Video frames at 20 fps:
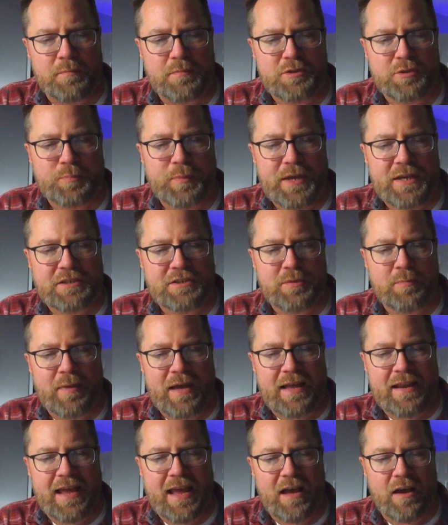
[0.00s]
speaks
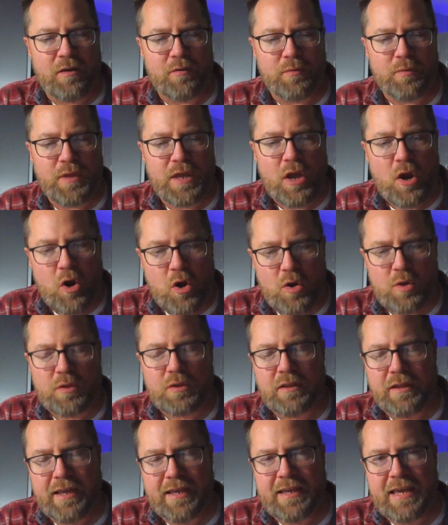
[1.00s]
about how the
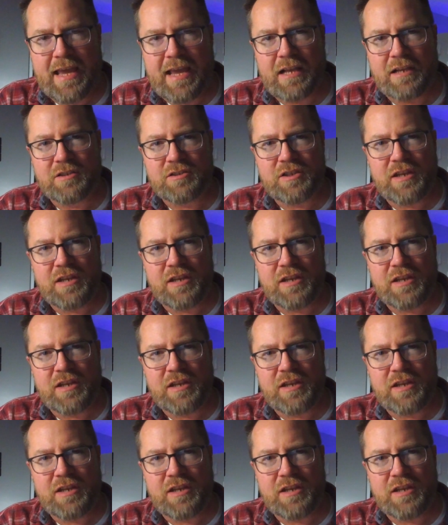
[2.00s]
earthly kings,